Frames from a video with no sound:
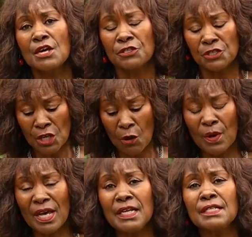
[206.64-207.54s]
So
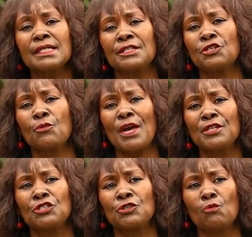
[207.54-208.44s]
in a
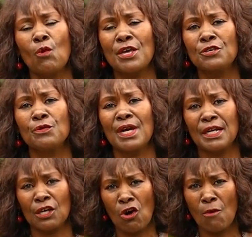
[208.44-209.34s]
situation where you get
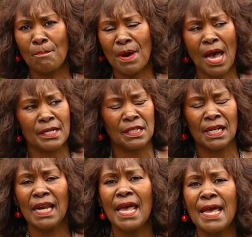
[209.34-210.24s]
a compact
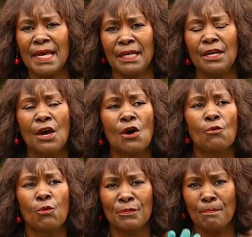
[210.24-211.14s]
clay
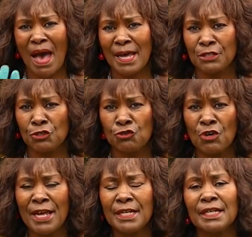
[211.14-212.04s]
with bad
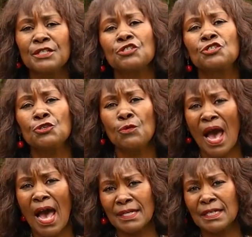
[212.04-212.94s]
drainage, do
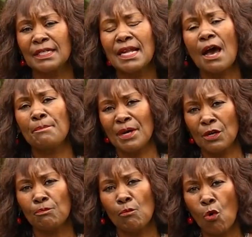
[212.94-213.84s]
add in a
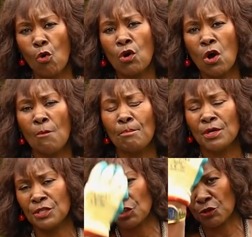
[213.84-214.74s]
bit more
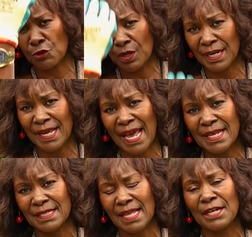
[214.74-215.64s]
compost so you can get
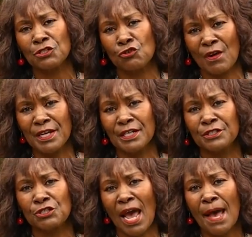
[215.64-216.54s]
that
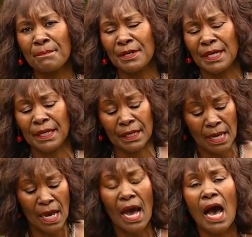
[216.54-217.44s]
drainage happening.
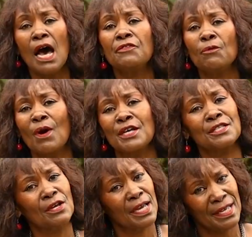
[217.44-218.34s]

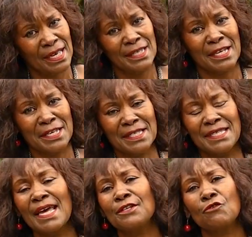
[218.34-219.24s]
Otherwise, as I
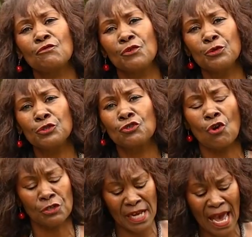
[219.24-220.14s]
said, root
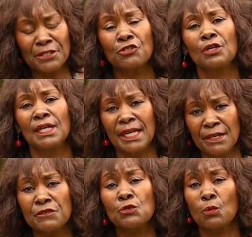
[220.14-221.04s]
rot and your
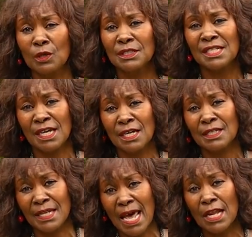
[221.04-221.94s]
leaves will
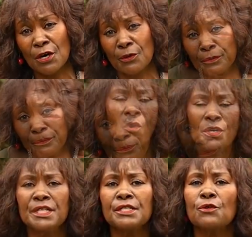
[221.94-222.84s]
turn yellow. What
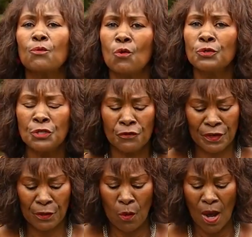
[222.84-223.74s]
is the water
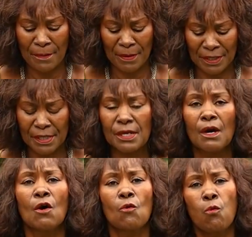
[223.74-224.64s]
requirement?
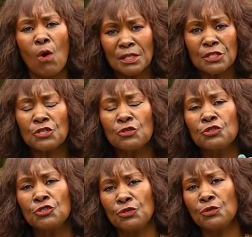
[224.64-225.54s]
Once you
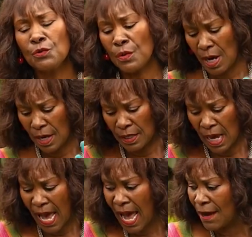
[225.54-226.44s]
do
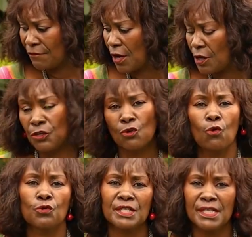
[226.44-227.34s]
have
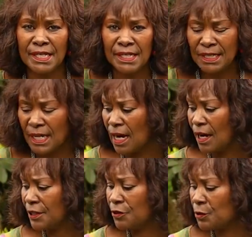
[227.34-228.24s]
your
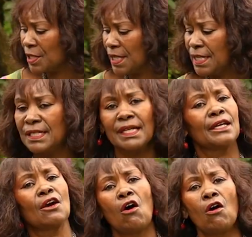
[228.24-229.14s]

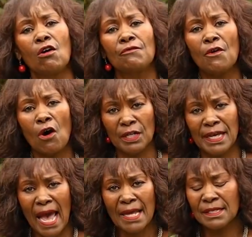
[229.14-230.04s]
seedling of
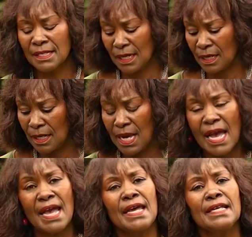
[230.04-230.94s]
oleander,
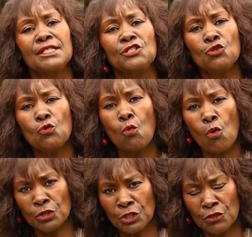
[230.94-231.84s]
is do
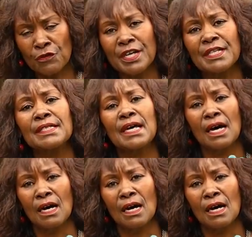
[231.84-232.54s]
water it.